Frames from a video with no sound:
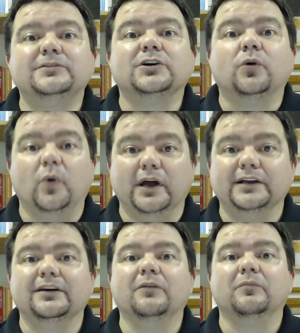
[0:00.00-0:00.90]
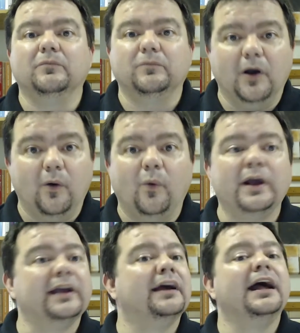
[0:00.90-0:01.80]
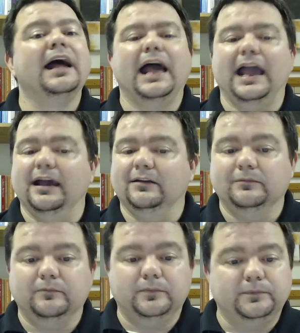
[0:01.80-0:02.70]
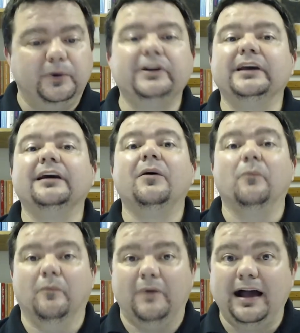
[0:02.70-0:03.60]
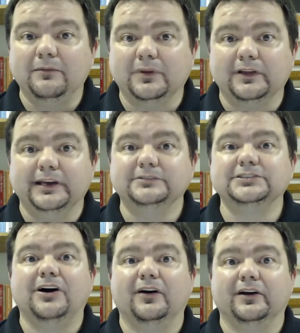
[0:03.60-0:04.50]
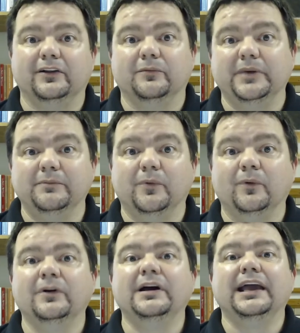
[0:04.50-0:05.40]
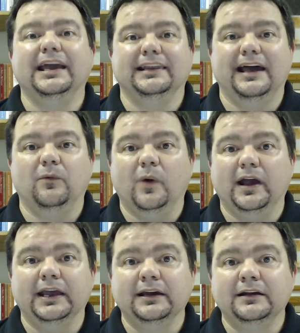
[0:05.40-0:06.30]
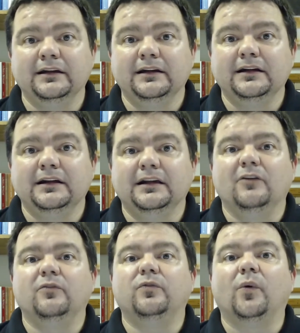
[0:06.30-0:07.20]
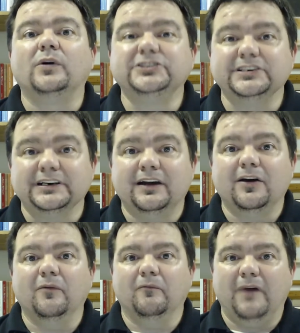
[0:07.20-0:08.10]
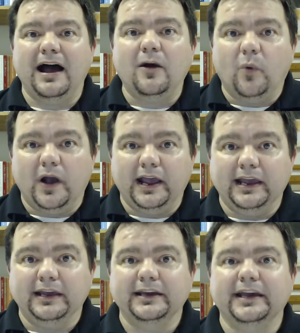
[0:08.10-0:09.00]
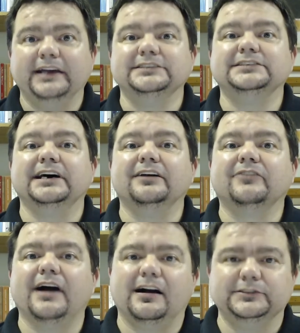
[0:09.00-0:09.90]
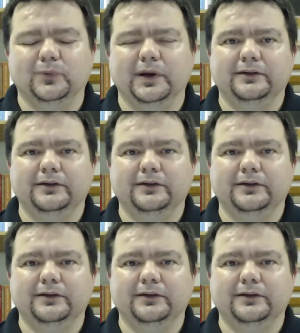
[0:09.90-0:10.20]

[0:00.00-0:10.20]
quit going and putting my beliefs on other people in that way, forcing my way instead of God's way.